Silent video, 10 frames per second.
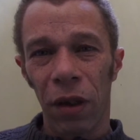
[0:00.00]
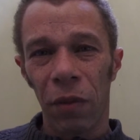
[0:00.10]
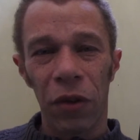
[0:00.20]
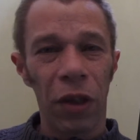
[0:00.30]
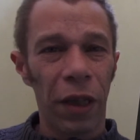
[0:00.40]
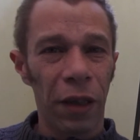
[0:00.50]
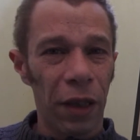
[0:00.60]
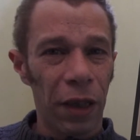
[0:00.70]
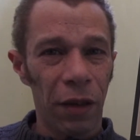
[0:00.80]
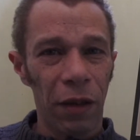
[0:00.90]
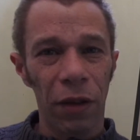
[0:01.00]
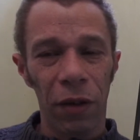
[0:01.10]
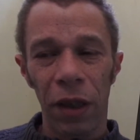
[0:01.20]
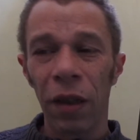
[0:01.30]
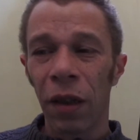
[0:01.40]
which I hadn't had until
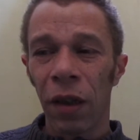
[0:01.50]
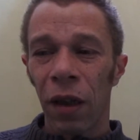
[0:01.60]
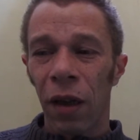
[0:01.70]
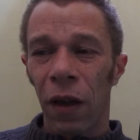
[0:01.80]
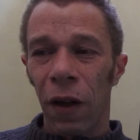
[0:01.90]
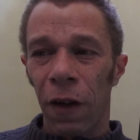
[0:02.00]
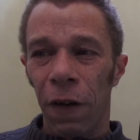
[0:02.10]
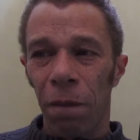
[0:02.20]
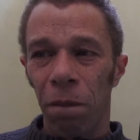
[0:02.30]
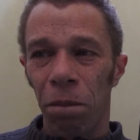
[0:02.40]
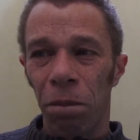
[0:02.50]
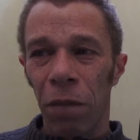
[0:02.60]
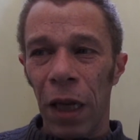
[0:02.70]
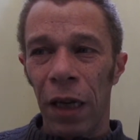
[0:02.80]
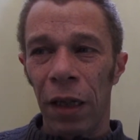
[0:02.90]
then.
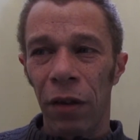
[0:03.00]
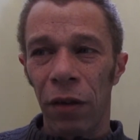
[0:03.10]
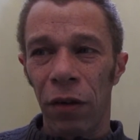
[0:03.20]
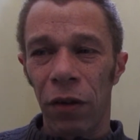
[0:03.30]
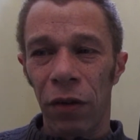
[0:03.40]
And